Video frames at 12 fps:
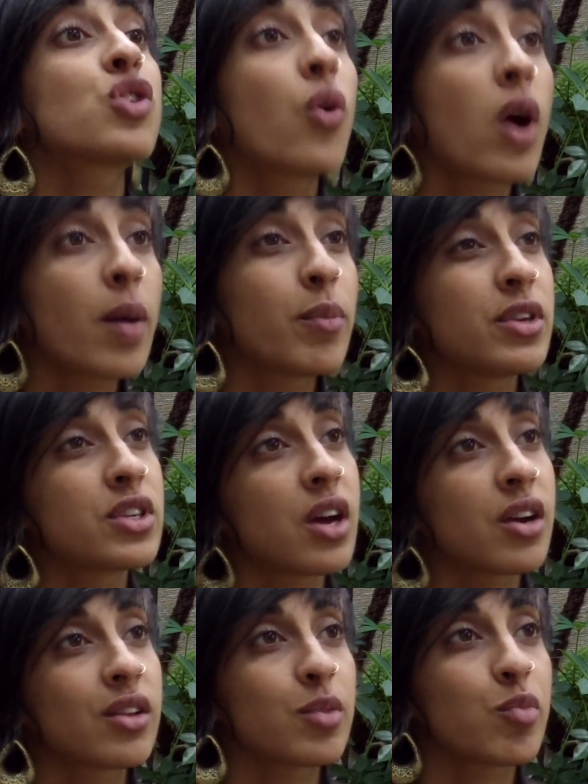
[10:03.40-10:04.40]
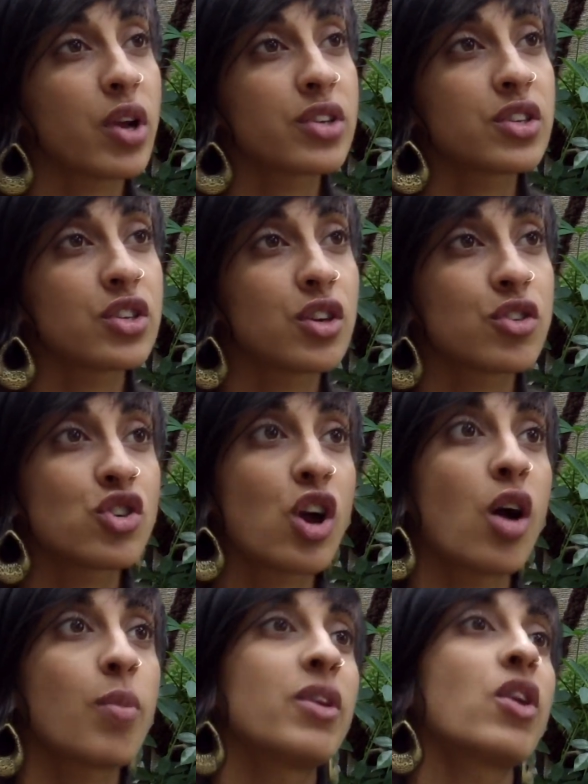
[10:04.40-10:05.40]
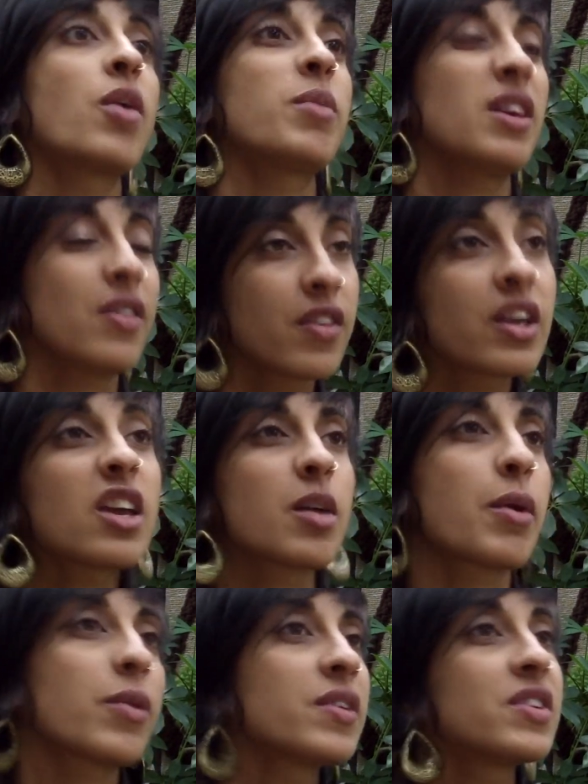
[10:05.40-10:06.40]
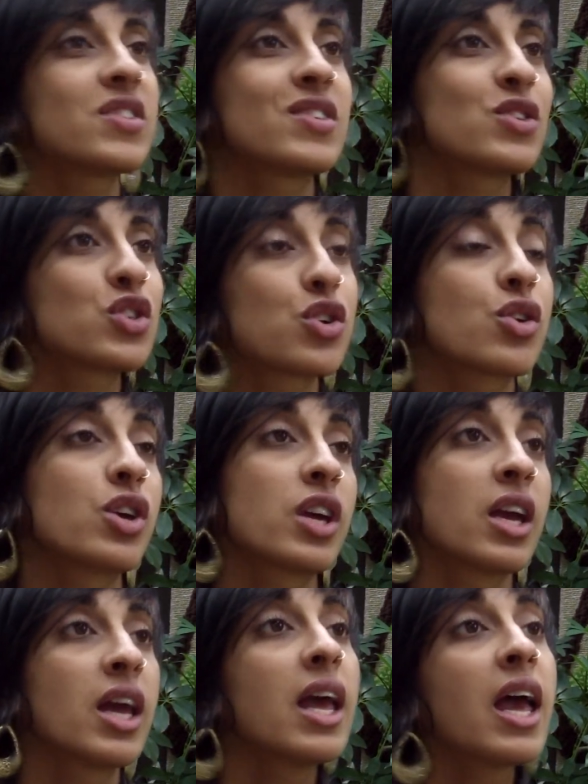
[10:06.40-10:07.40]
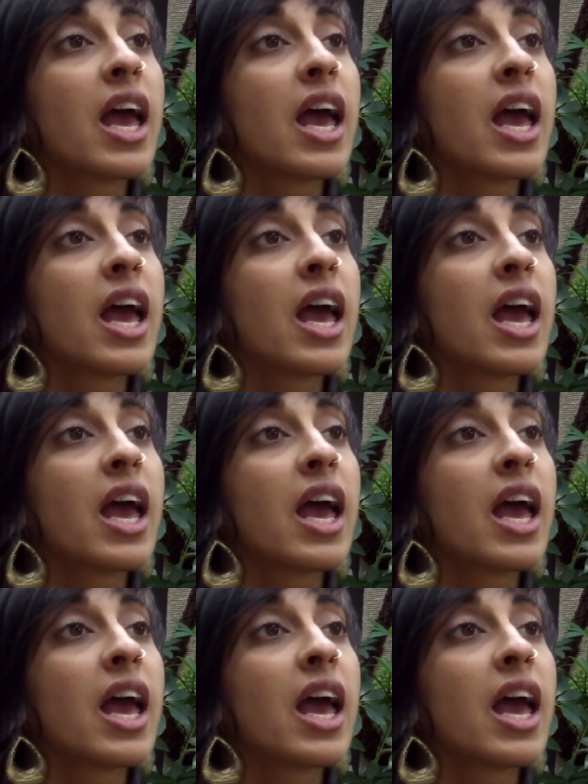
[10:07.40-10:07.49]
show up entirely present to your job and not be thinking about this and stirring,